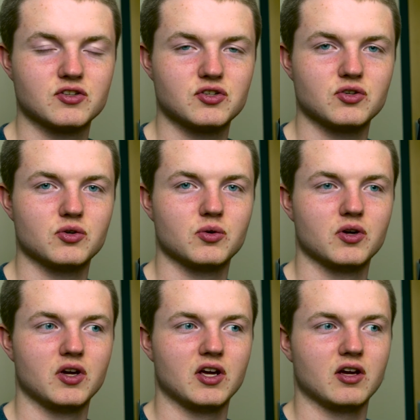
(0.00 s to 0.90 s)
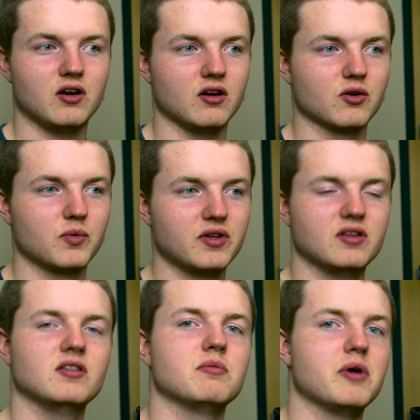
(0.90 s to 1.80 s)
into are
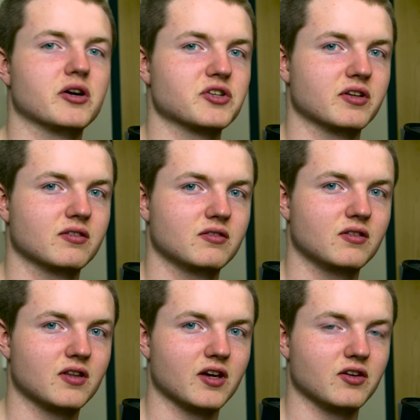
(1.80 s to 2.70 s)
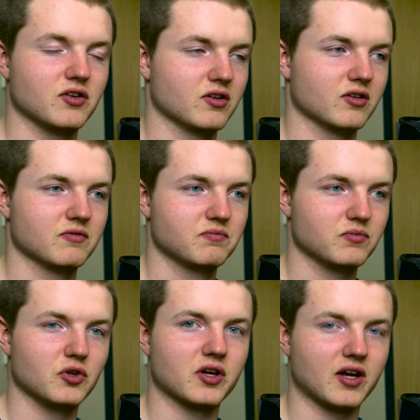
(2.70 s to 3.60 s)
within the budget that you're
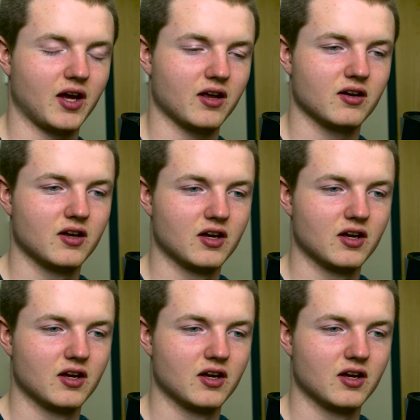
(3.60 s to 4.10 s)
looking at.